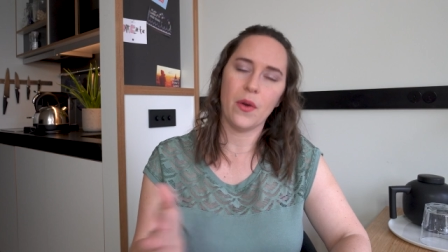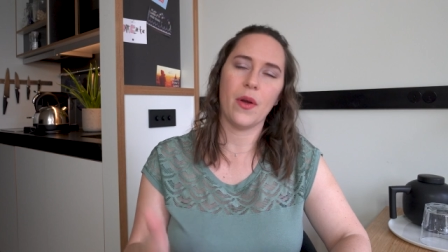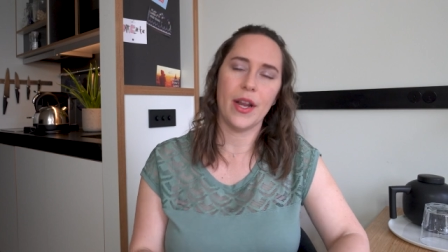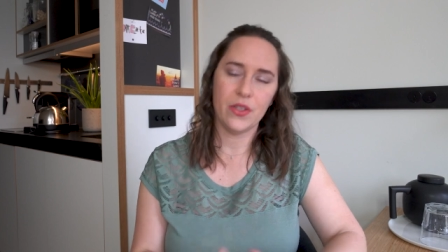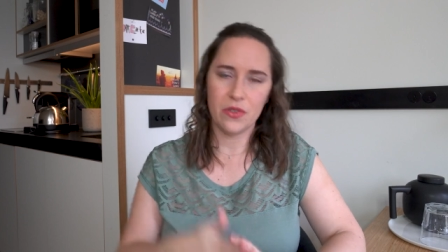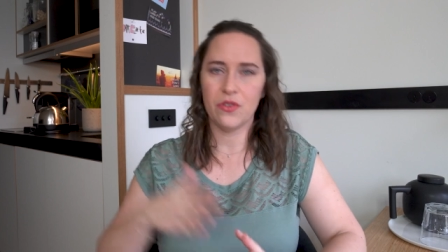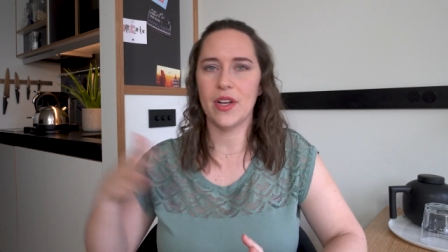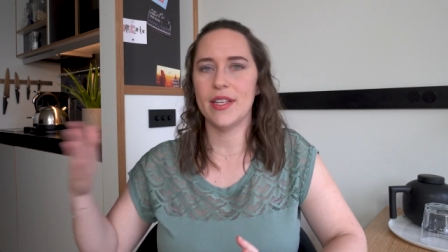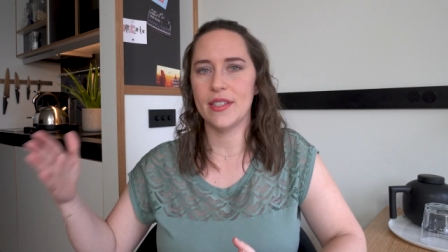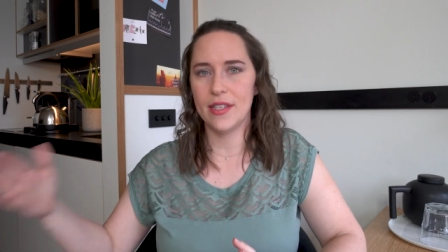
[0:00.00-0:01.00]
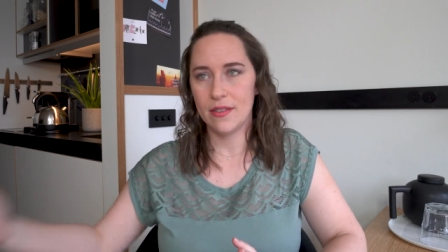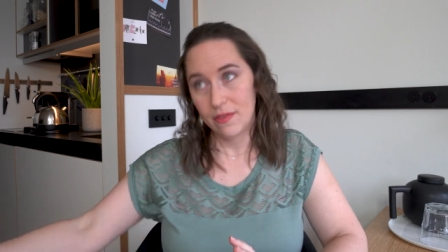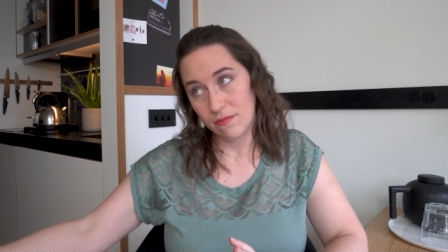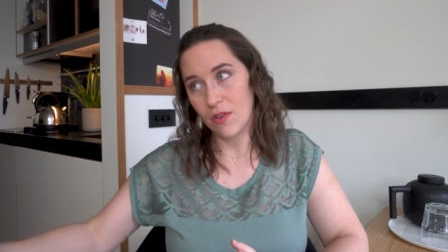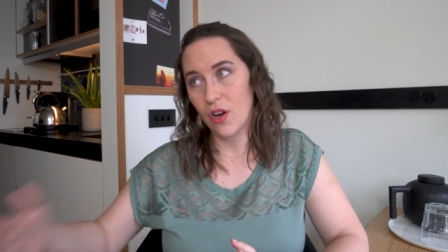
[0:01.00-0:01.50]
or getting to the trains
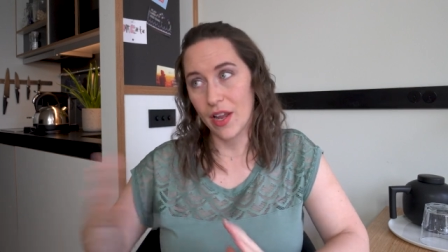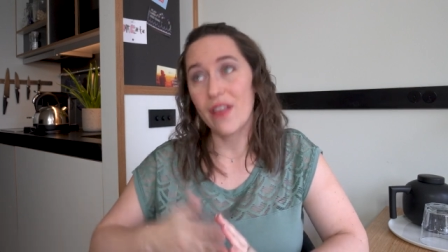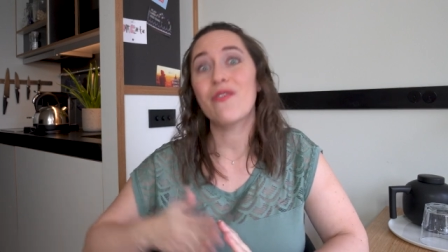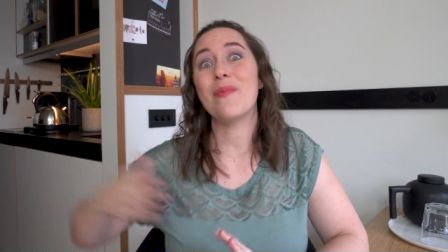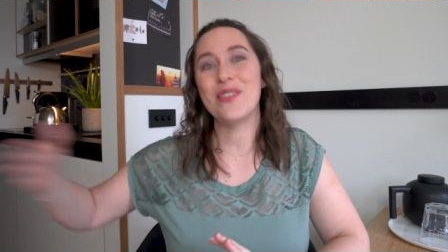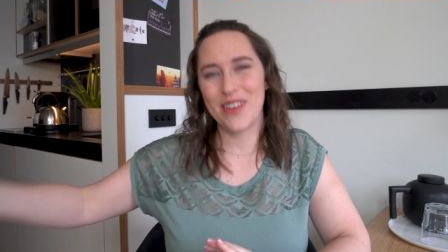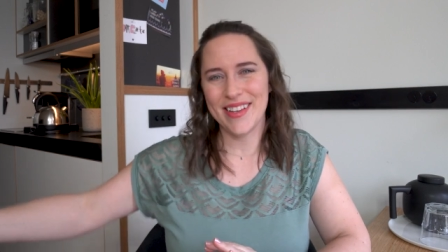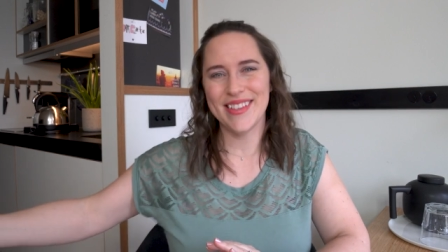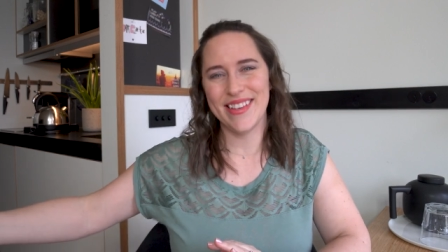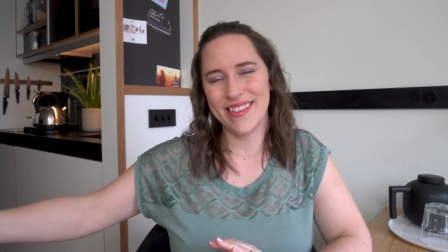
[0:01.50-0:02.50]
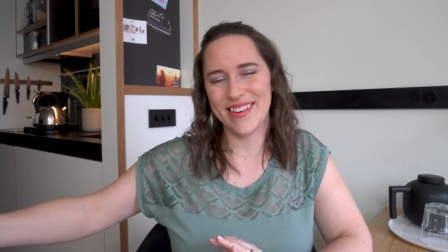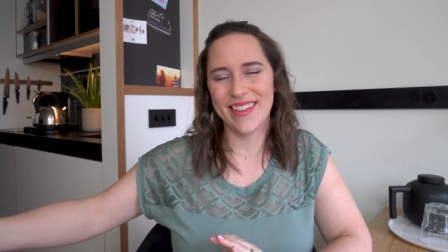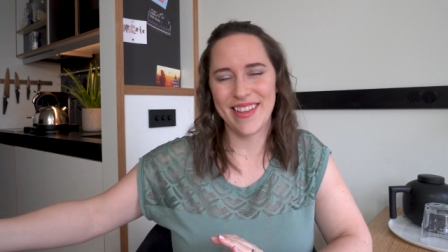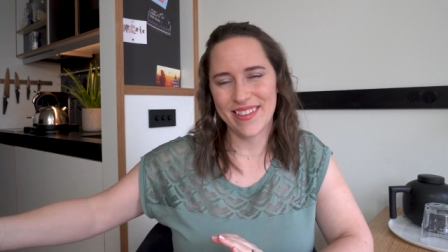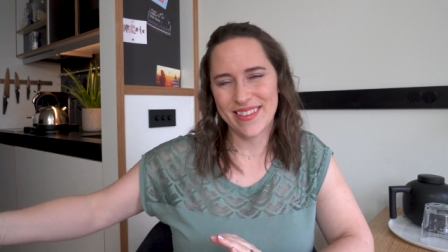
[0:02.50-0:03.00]
or getting from the train station
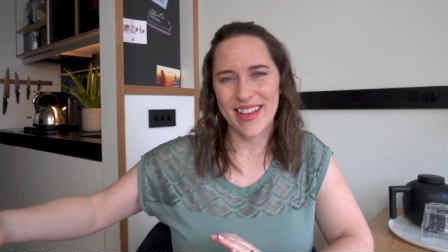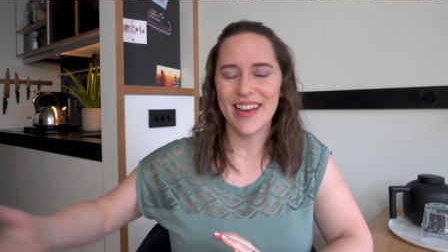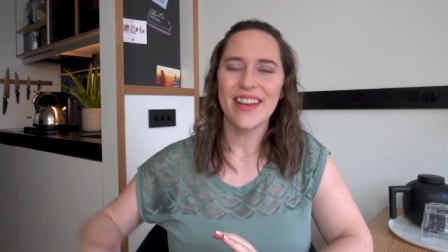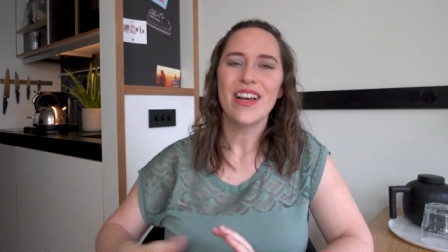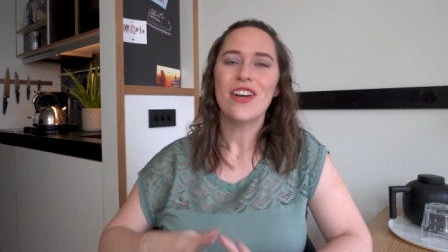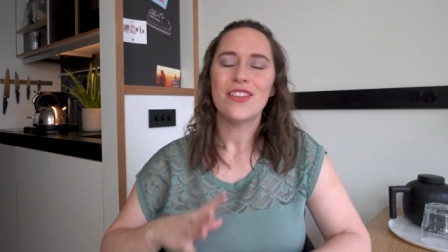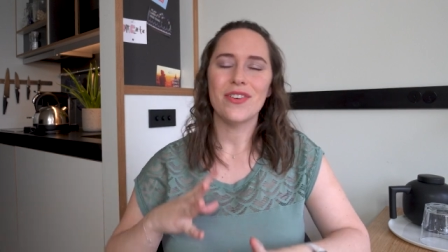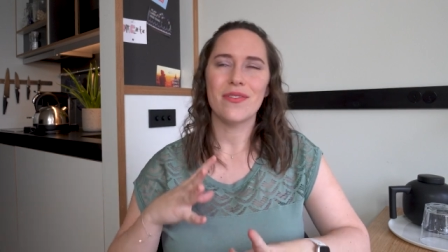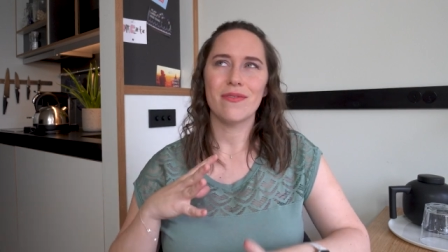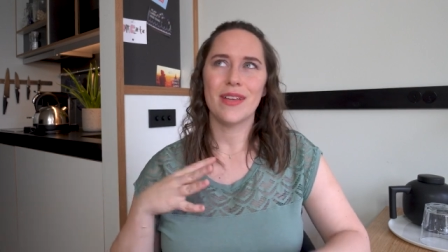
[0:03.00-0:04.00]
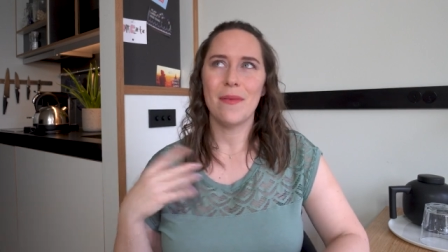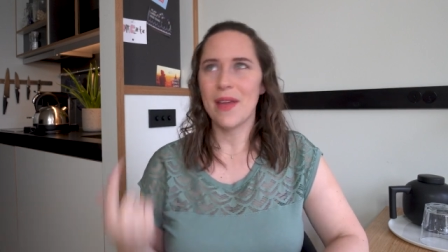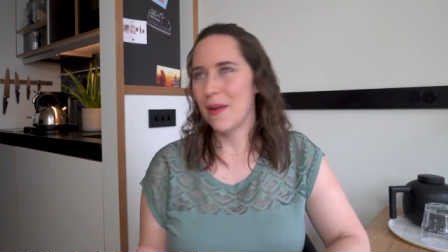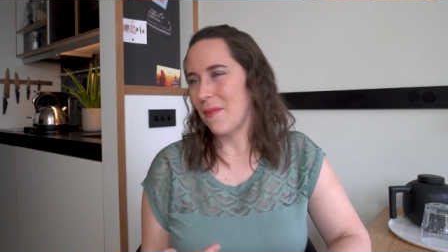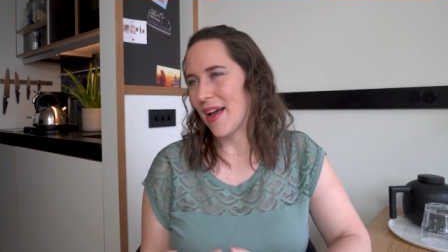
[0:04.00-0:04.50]
on the other side. So keep
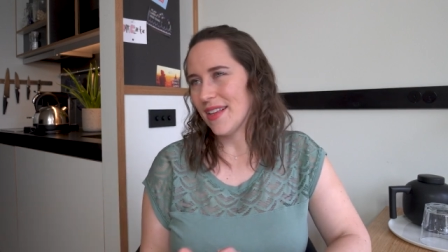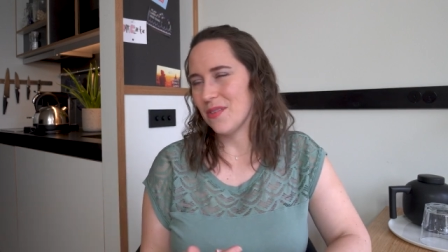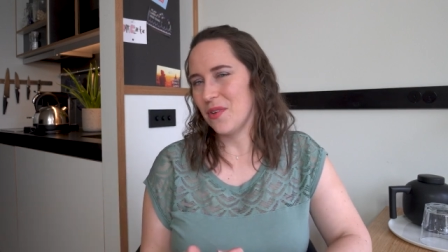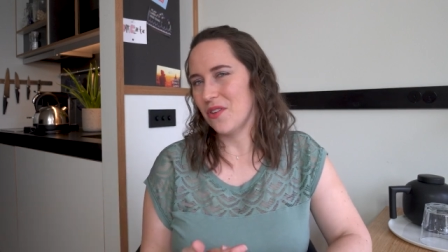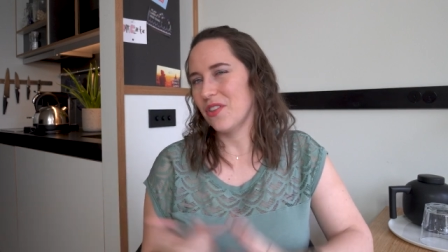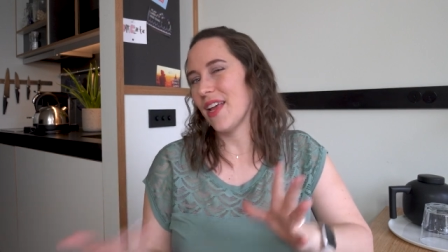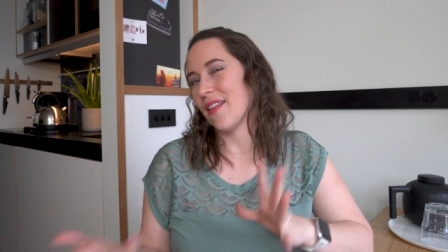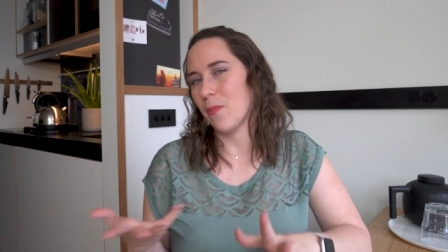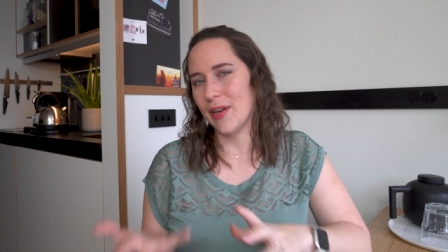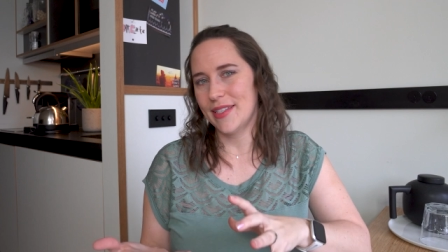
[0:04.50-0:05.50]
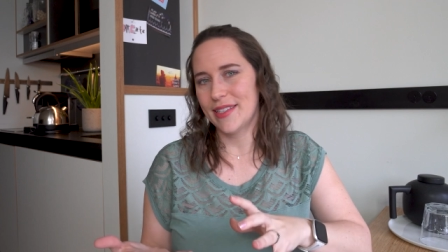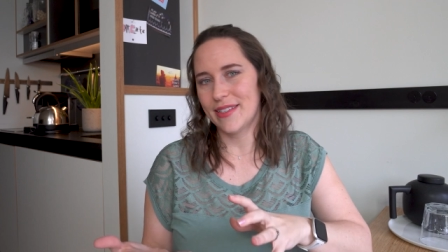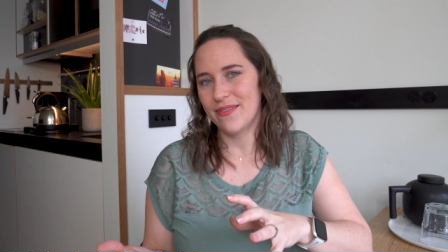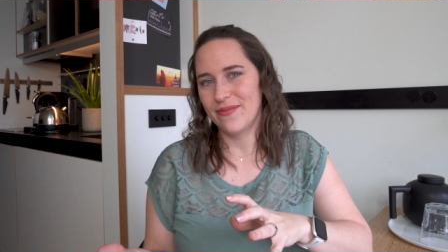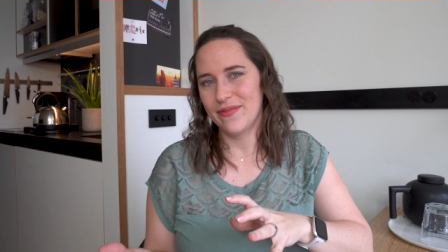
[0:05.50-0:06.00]
that in mind when you're looking at the
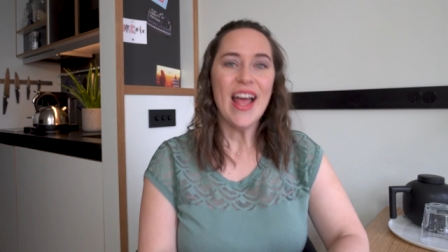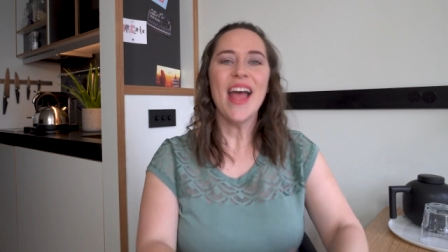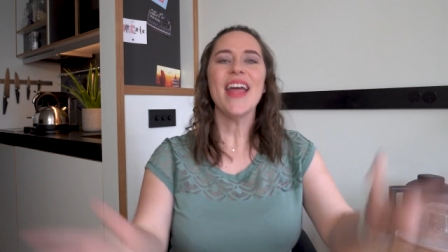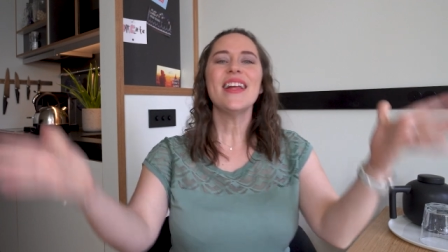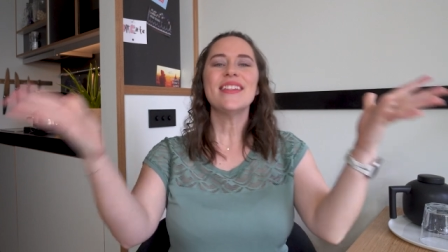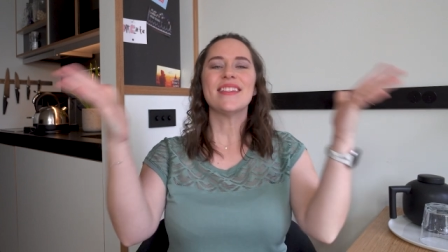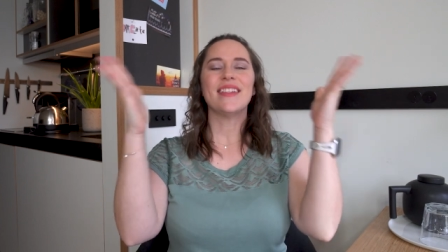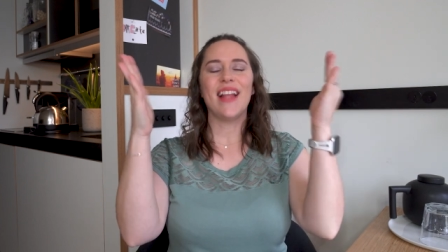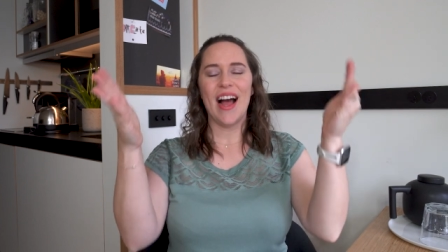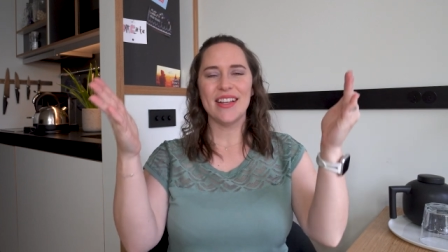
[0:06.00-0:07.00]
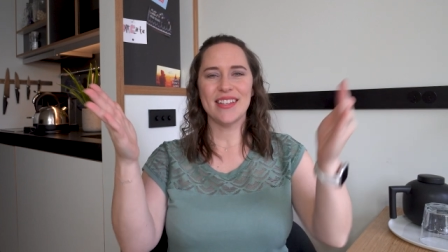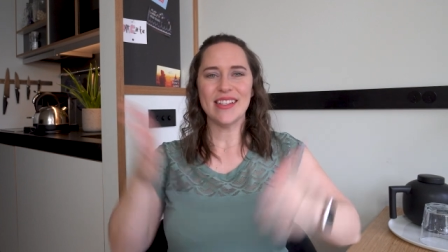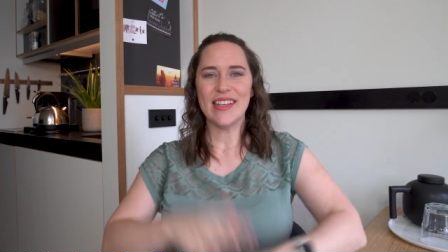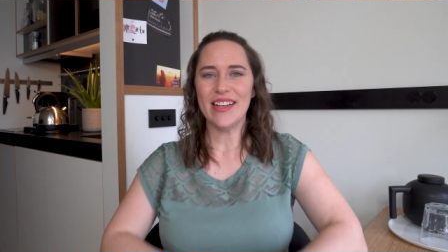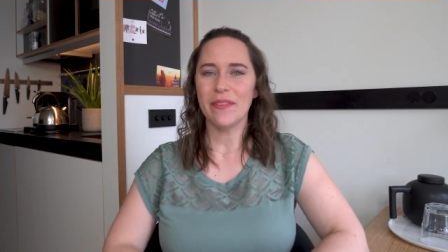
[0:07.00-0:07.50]
prices. And
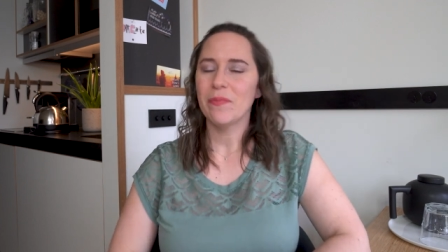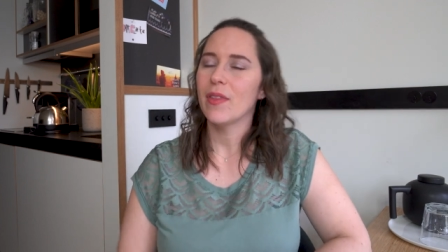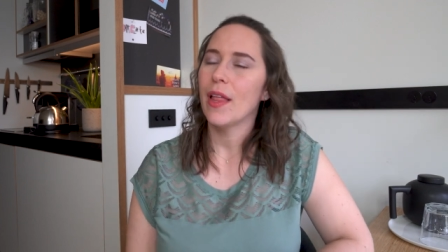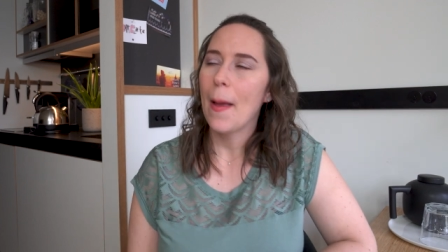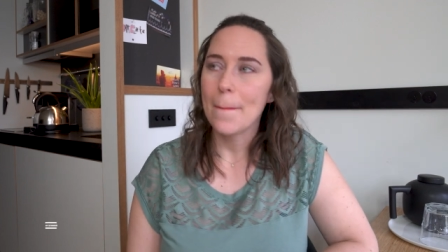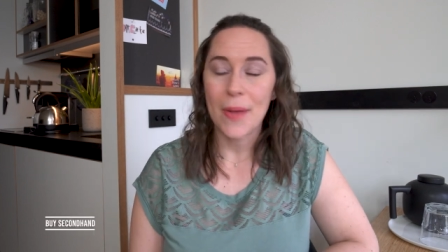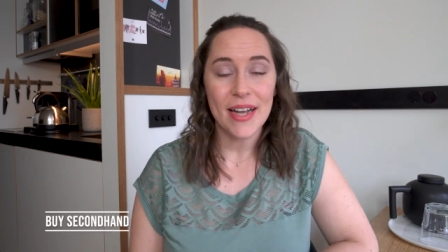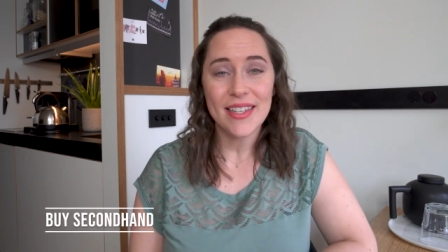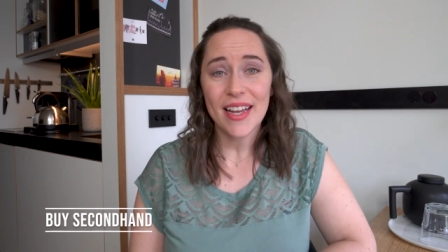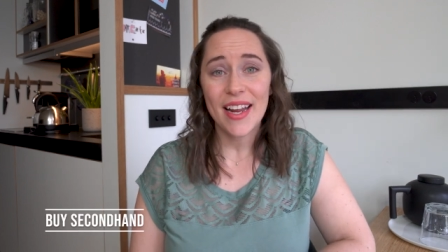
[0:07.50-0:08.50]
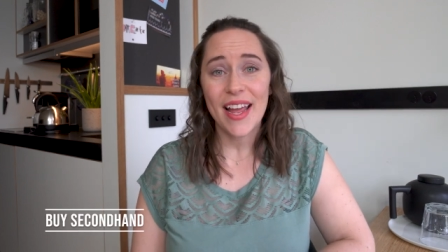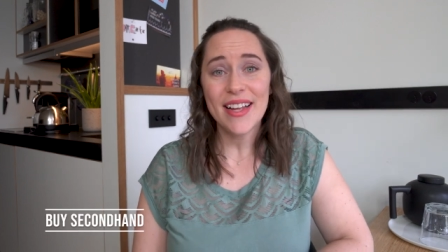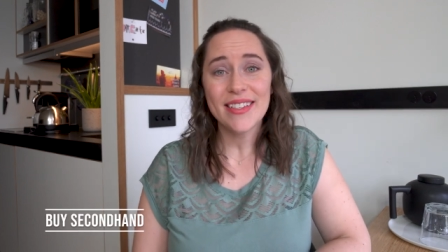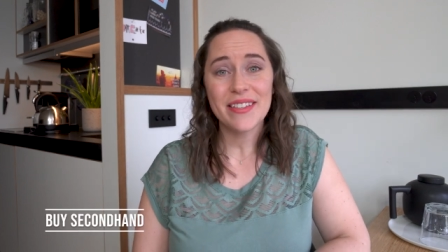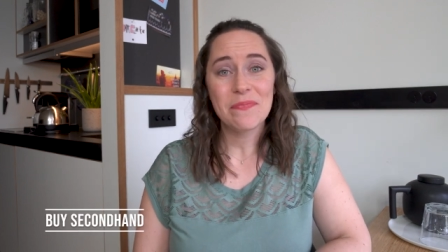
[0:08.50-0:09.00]
lastly, buy
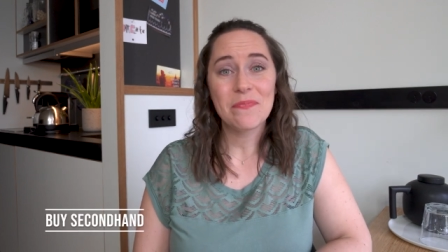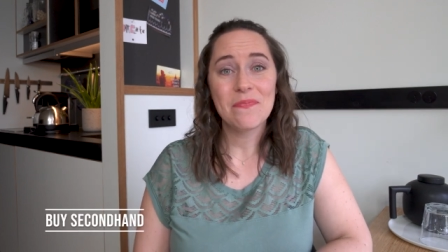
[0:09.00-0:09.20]
secondhand.